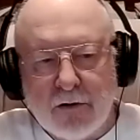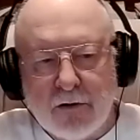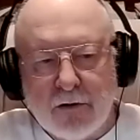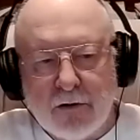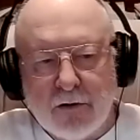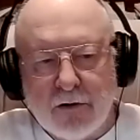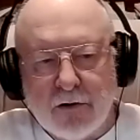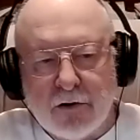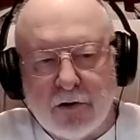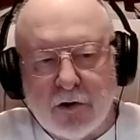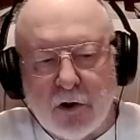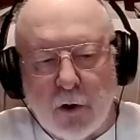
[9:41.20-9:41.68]

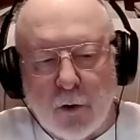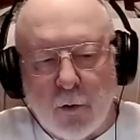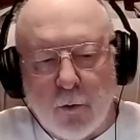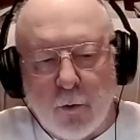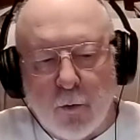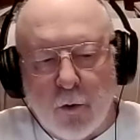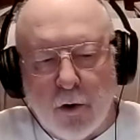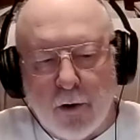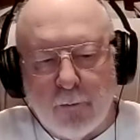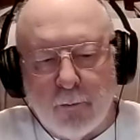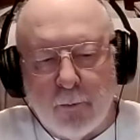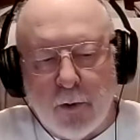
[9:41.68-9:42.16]
So
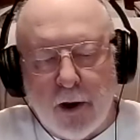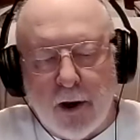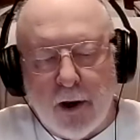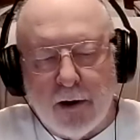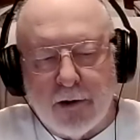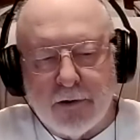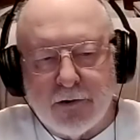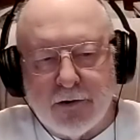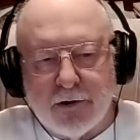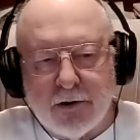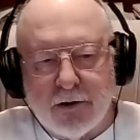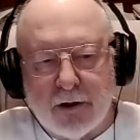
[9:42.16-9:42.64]
what
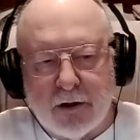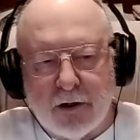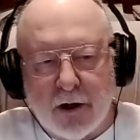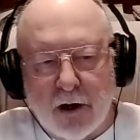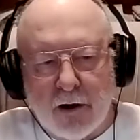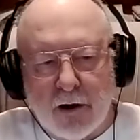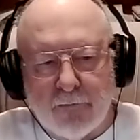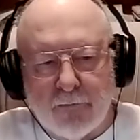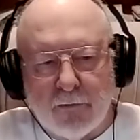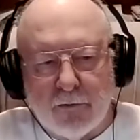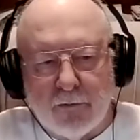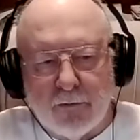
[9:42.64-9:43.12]
bands does it
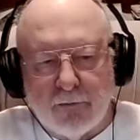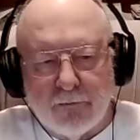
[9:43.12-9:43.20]
cover?